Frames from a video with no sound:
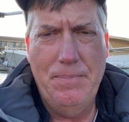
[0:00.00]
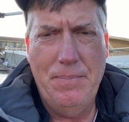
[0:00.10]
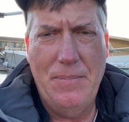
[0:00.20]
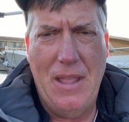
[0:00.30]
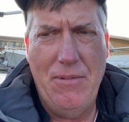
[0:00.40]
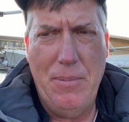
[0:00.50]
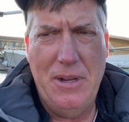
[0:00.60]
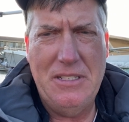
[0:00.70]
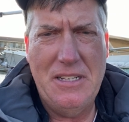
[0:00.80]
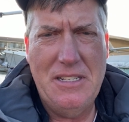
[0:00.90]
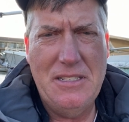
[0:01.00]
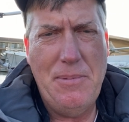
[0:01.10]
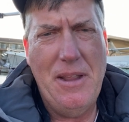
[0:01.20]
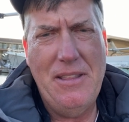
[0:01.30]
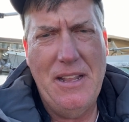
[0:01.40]
everybody's
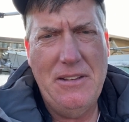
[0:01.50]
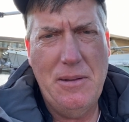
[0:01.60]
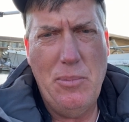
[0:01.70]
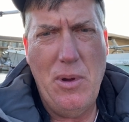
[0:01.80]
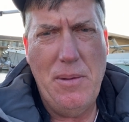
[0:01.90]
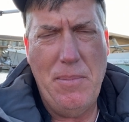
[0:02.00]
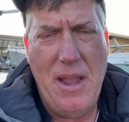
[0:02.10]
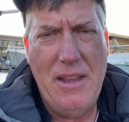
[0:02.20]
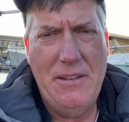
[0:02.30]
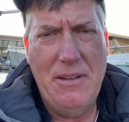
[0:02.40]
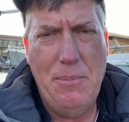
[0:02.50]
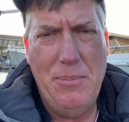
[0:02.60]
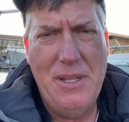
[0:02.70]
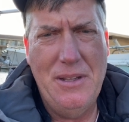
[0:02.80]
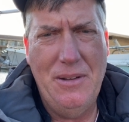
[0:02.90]
anticipating that Tongue Point bite to
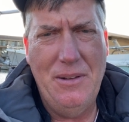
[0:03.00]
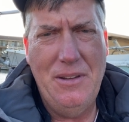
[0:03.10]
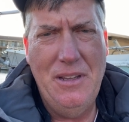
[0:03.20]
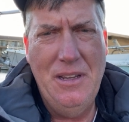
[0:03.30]
build.